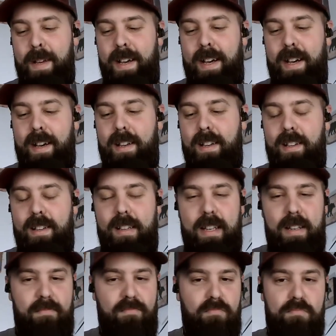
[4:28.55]

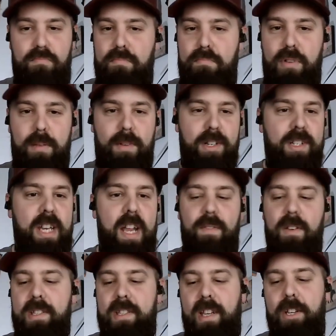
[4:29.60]
Pretty much never
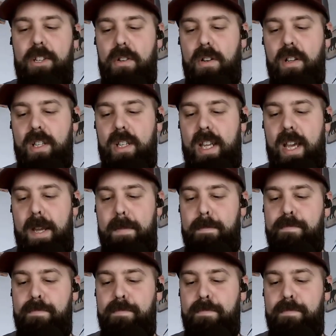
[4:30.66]
seen during the day.